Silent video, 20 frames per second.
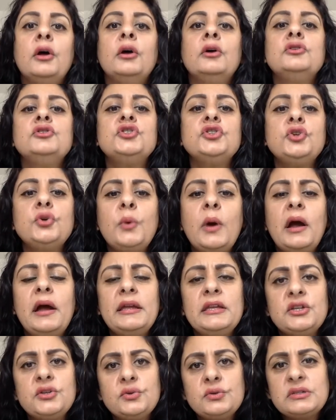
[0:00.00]
do I
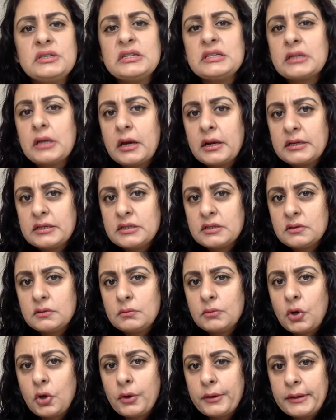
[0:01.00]
use this item
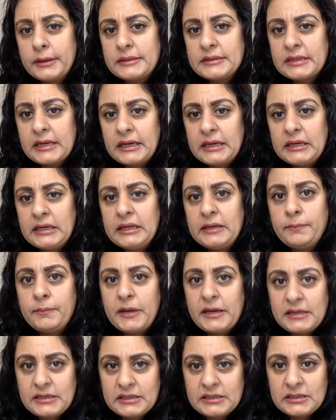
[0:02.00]
on a daily
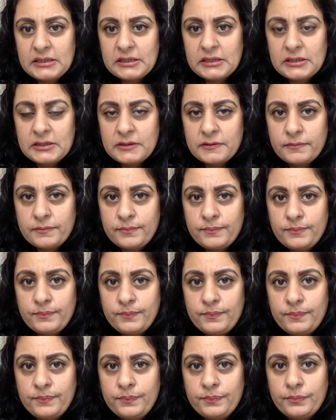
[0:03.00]
basis?
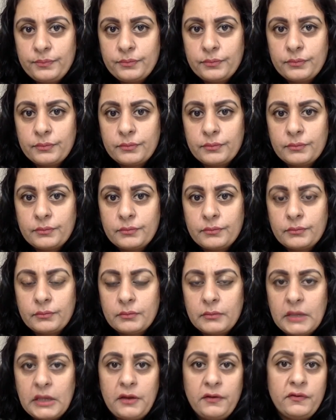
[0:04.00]

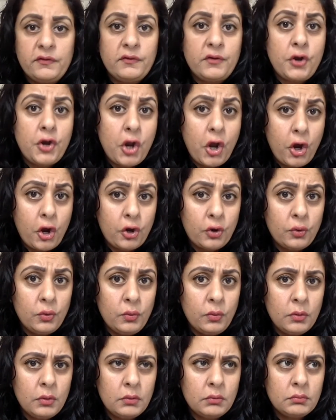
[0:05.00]
If no,
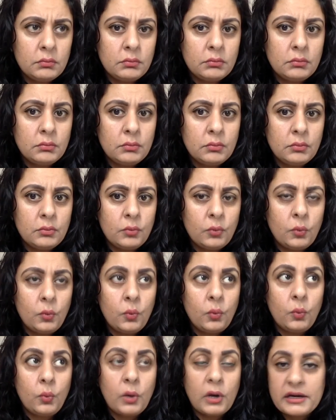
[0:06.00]

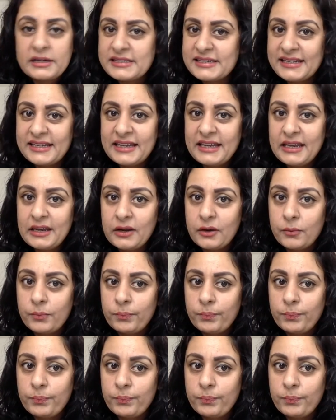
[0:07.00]
why is it here?